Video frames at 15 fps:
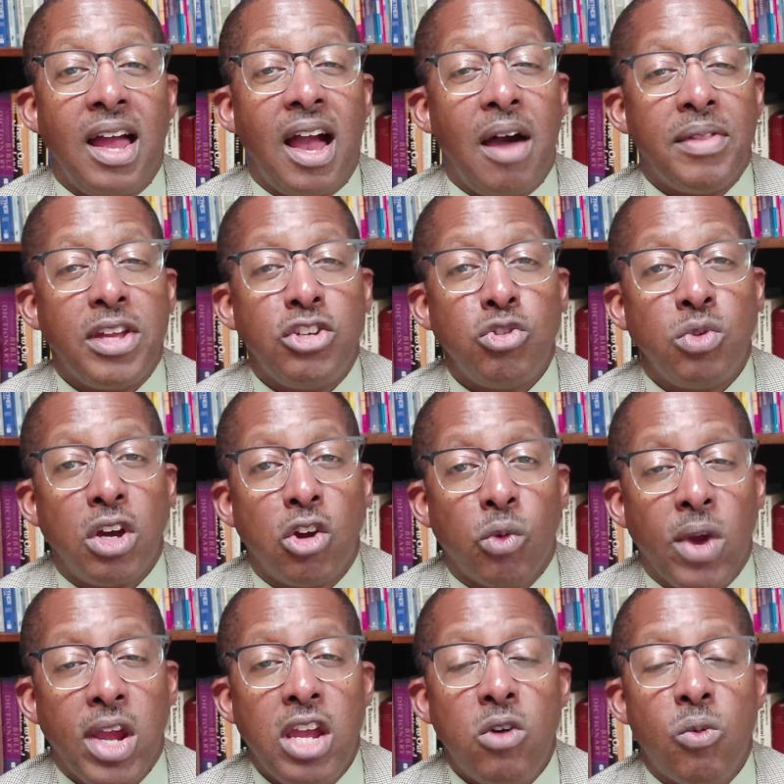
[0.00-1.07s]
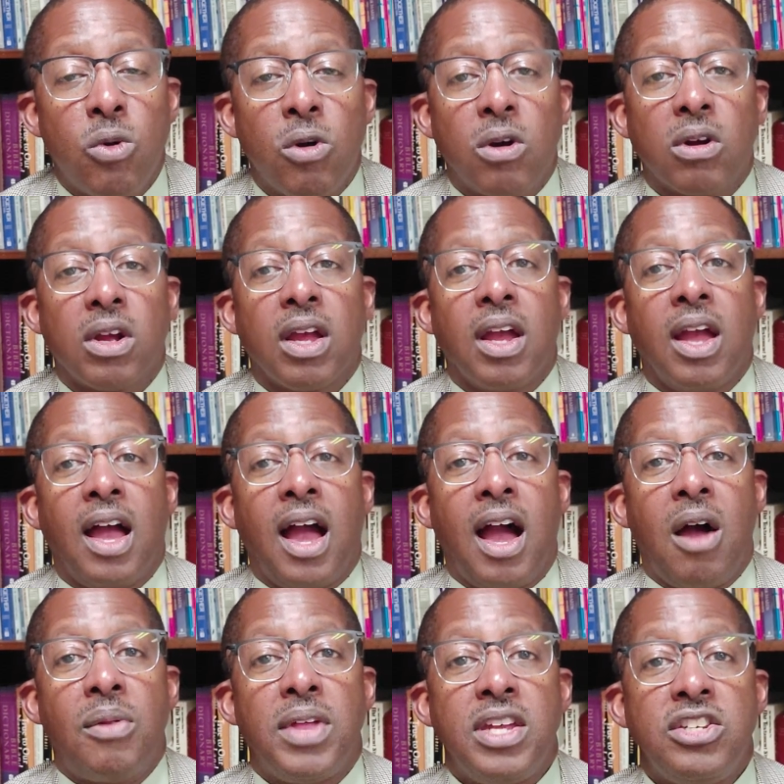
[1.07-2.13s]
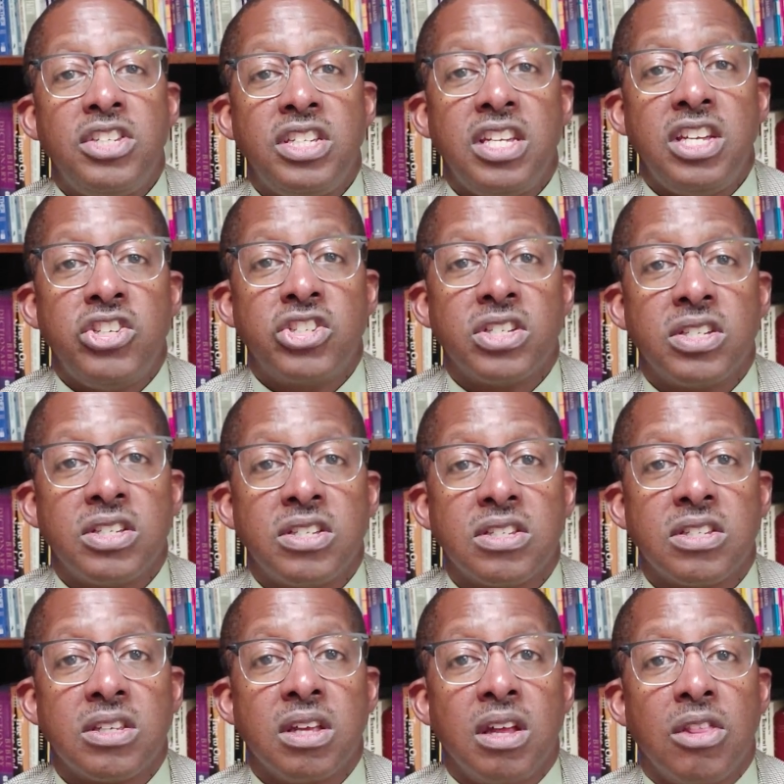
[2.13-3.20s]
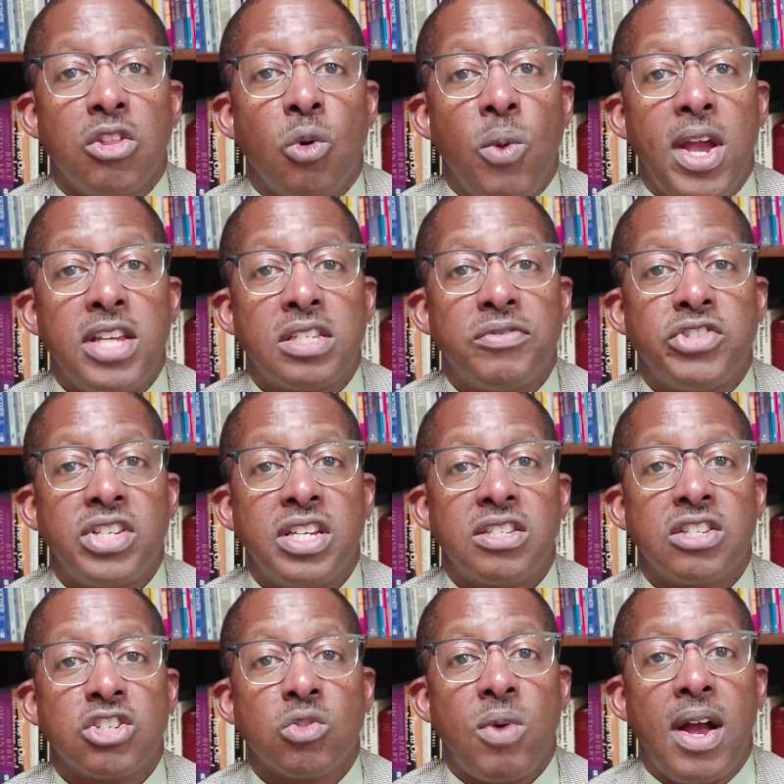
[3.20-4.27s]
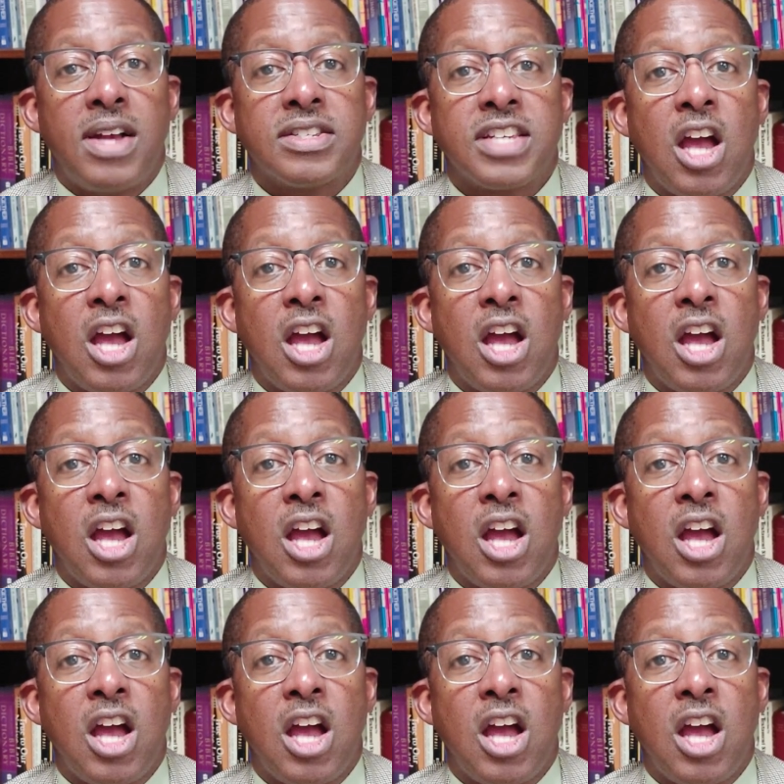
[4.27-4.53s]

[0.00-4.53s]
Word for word: how they do a great work how they teach us the ways of Jesus Christ,